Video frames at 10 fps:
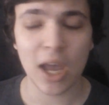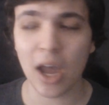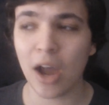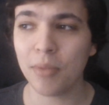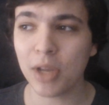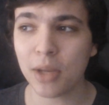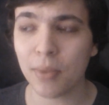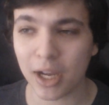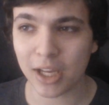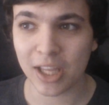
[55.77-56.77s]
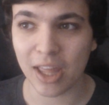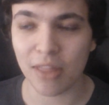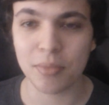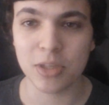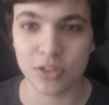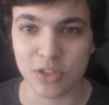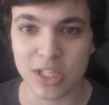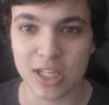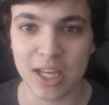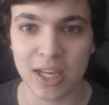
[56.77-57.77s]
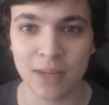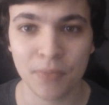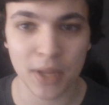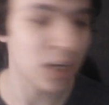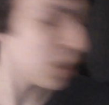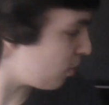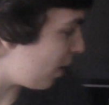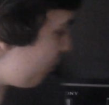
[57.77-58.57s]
The only way I'm going to get them is on CD. And I do